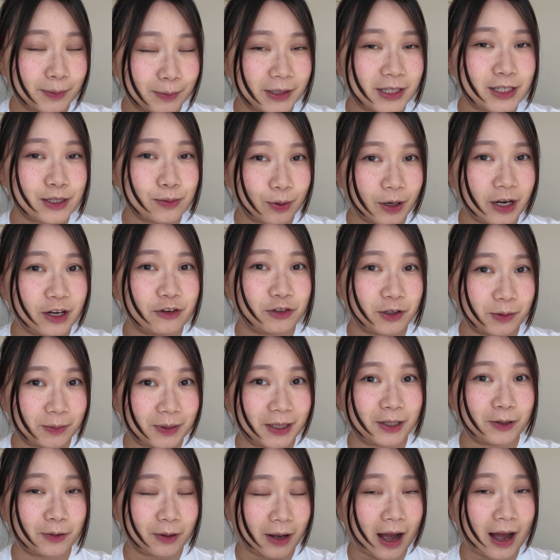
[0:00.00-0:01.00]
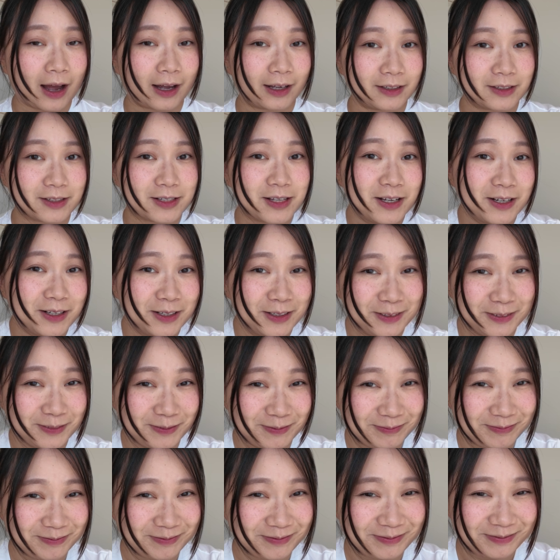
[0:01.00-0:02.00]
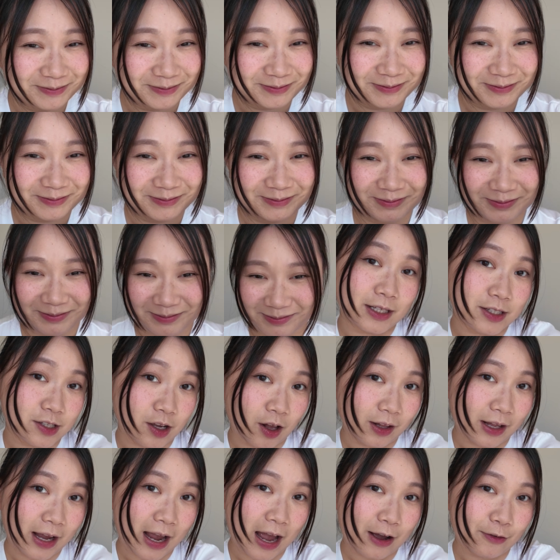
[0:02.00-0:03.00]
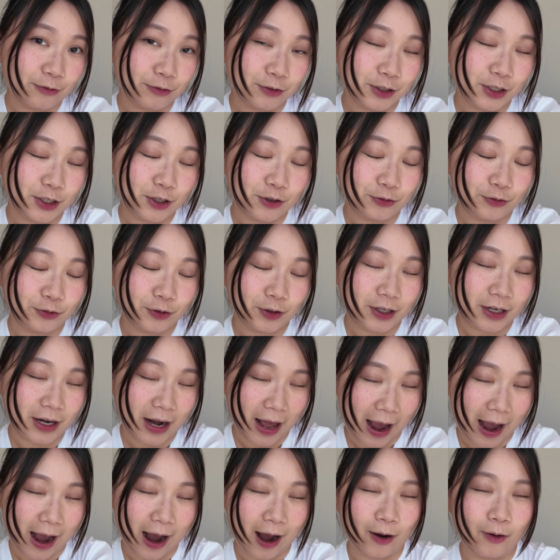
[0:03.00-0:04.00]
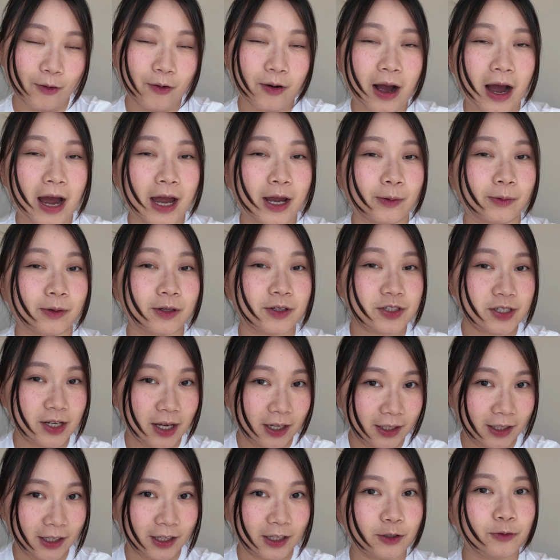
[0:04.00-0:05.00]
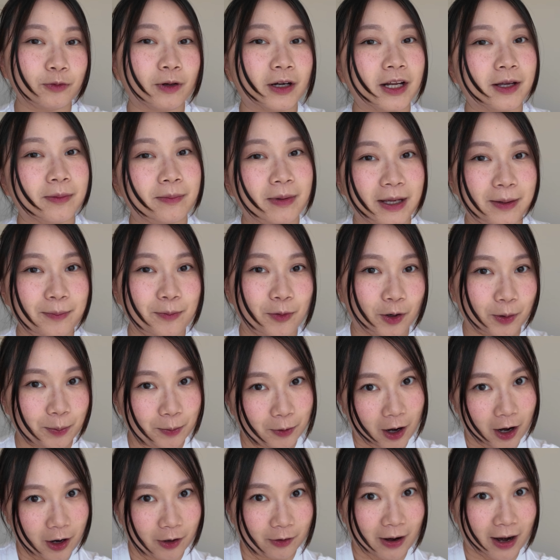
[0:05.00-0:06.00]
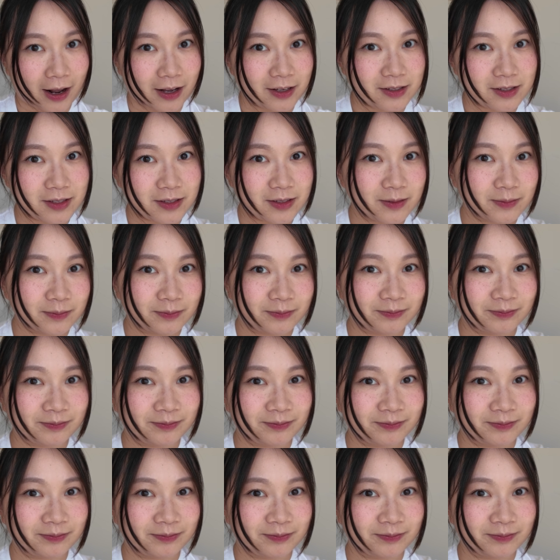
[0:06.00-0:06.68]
please pray for me, you guys. That's all I have for you for now. I will check in when I make more progress.